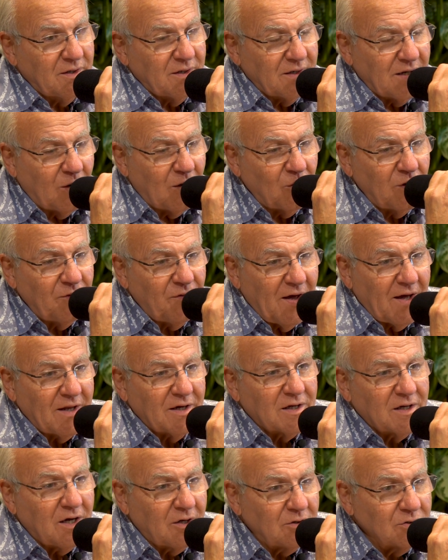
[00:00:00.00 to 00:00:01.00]
Now we've had a
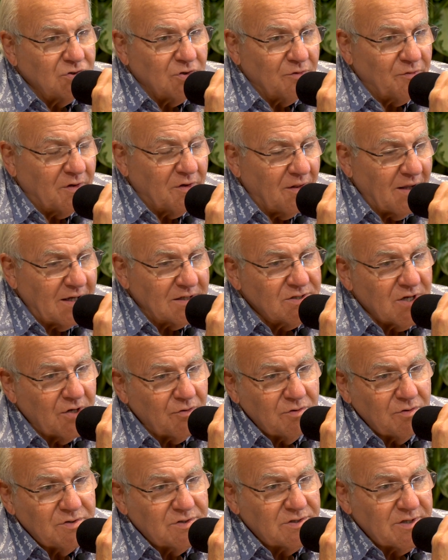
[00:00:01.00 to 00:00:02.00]
culture for the last
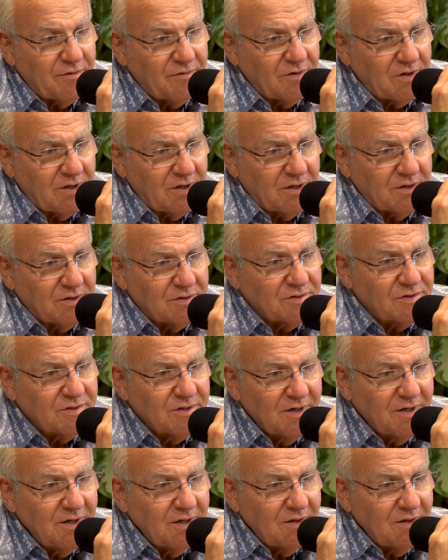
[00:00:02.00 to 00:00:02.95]
170 years.